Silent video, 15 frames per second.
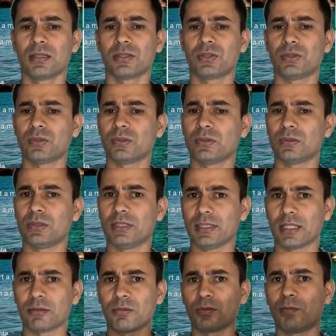to the
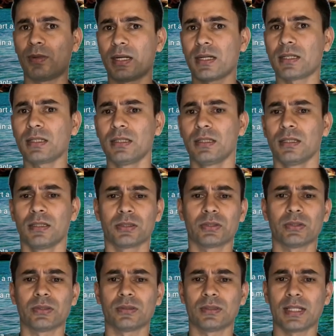above bar,
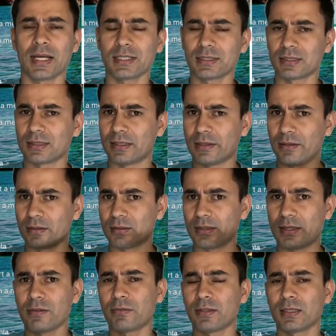so that's
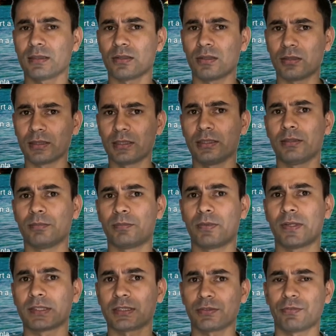different on the
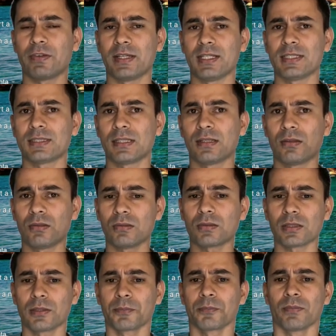first page look.
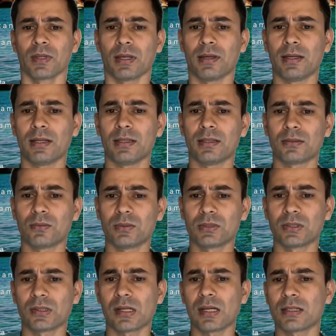And once
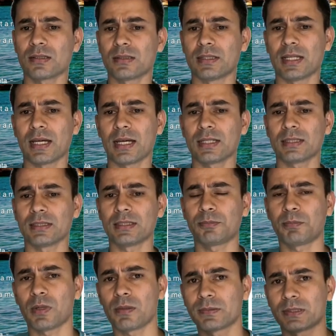you click on that, it
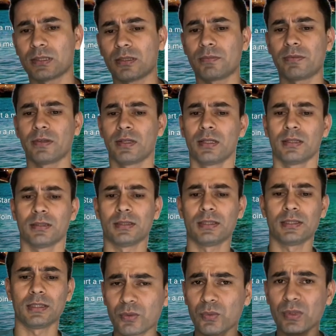pops up
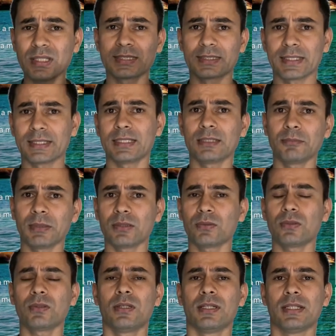the quick setting
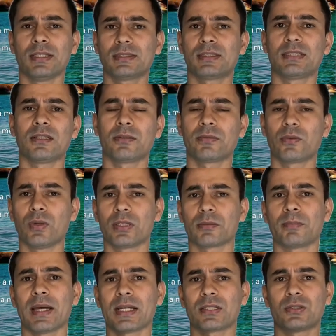menu instead of going
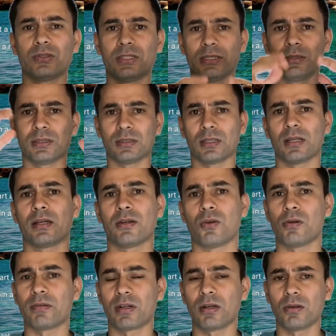back to the
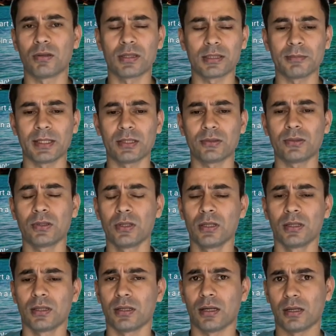overloaded menu.
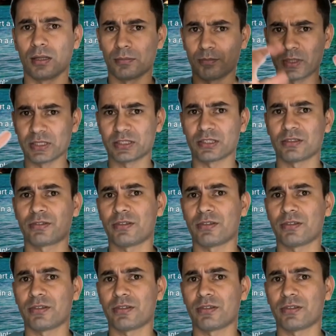Bunch of